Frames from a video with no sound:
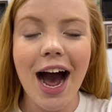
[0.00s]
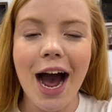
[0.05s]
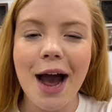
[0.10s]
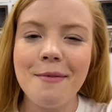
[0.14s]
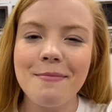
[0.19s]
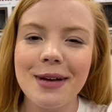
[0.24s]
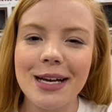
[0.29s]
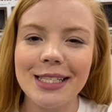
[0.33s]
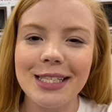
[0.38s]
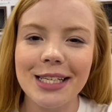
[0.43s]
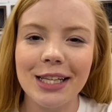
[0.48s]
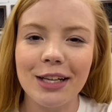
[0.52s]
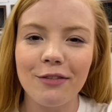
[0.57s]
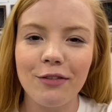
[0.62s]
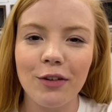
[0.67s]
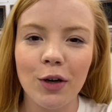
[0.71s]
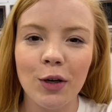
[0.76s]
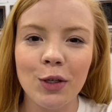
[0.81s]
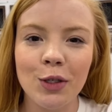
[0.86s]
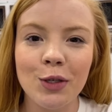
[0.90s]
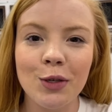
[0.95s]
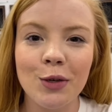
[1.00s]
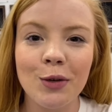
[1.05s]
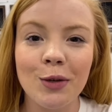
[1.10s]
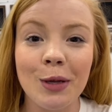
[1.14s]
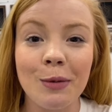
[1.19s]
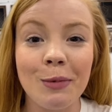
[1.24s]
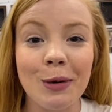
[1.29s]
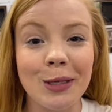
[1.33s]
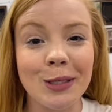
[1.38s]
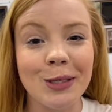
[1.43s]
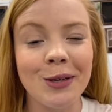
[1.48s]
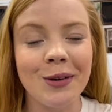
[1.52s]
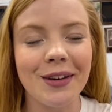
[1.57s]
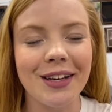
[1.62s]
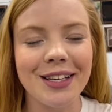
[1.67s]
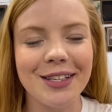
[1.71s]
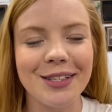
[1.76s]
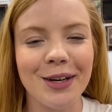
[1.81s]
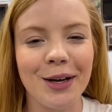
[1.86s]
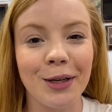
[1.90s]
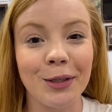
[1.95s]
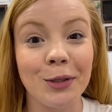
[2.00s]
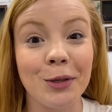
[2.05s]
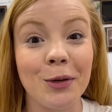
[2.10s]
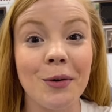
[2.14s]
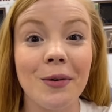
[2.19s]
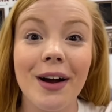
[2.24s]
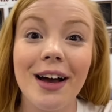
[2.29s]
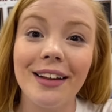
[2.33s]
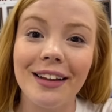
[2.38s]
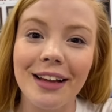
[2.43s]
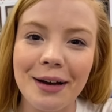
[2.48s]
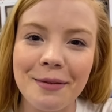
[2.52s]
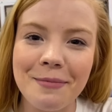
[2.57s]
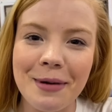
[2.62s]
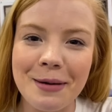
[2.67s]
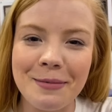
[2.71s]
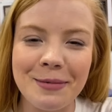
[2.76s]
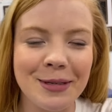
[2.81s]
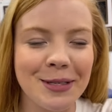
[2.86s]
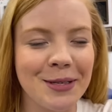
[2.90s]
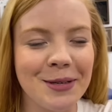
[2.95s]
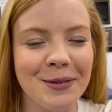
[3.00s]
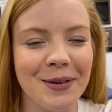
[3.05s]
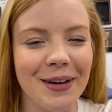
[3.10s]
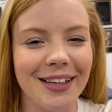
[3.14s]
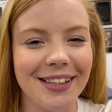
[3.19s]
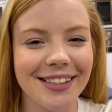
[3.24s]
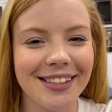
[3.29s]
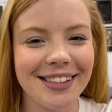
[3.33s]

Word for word: passing the phone to the person who gets called Cruella by Mr. Wells.